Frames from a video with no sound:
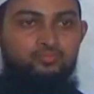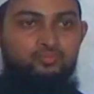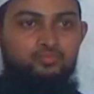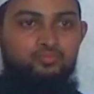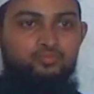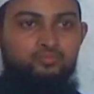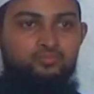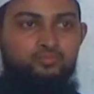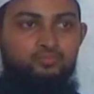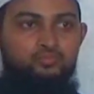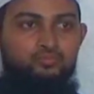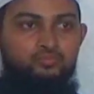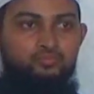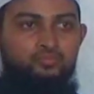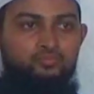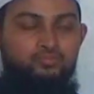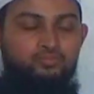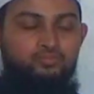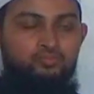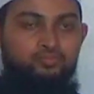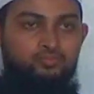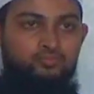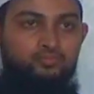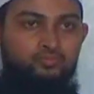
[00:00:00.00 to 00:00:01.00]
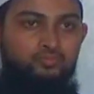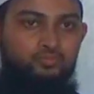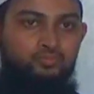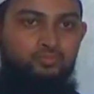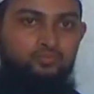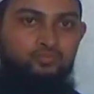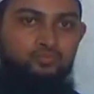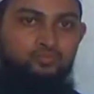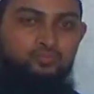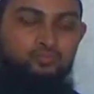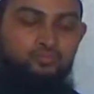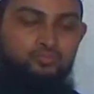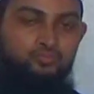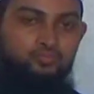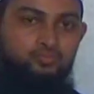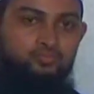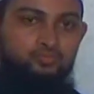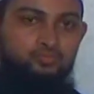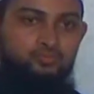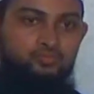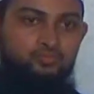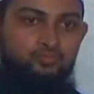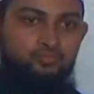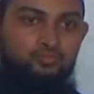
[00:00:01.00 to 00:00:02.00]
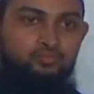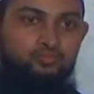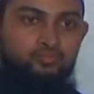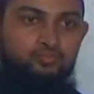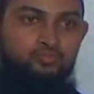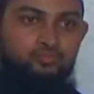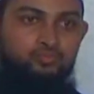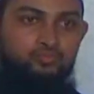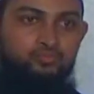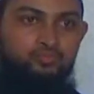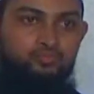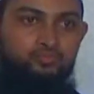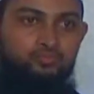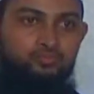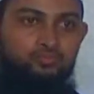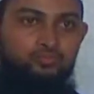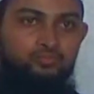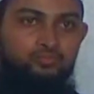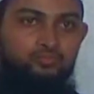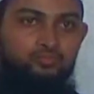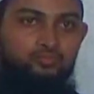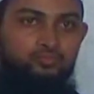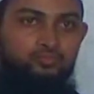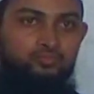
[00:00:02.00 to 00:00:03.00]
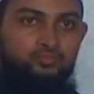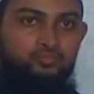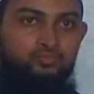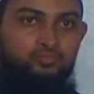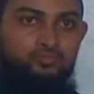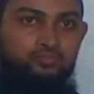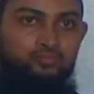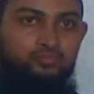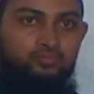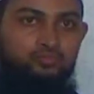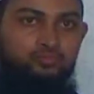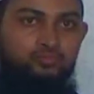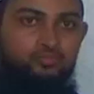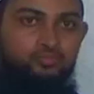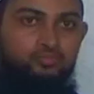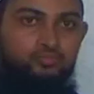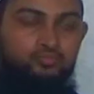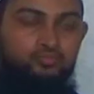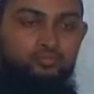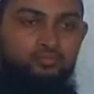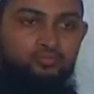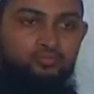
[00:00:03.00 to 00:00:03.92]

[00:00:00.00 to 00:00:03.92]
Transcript: The person shown says nothing.